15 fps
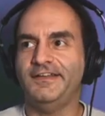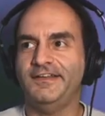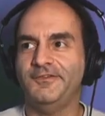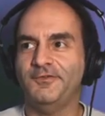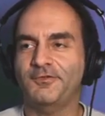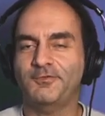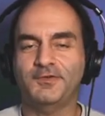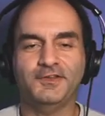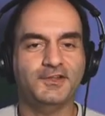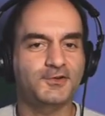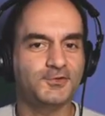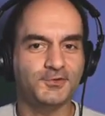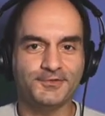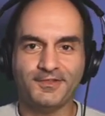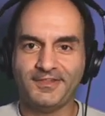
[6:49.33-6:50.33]
It was really
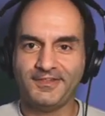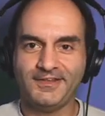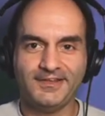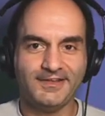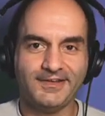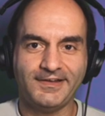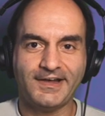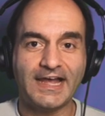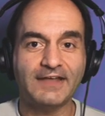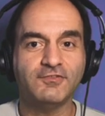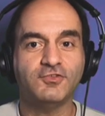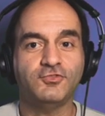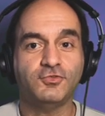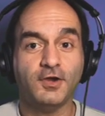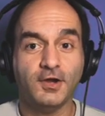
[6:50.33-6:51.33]
cool to see
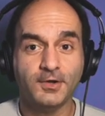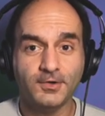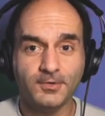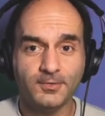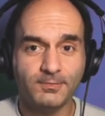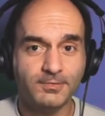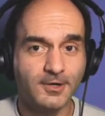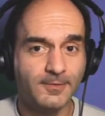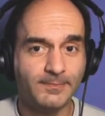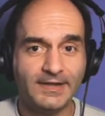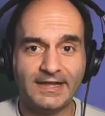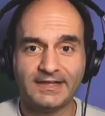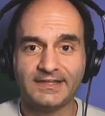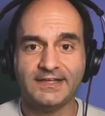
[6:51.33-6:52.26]
Ivan Drago brought back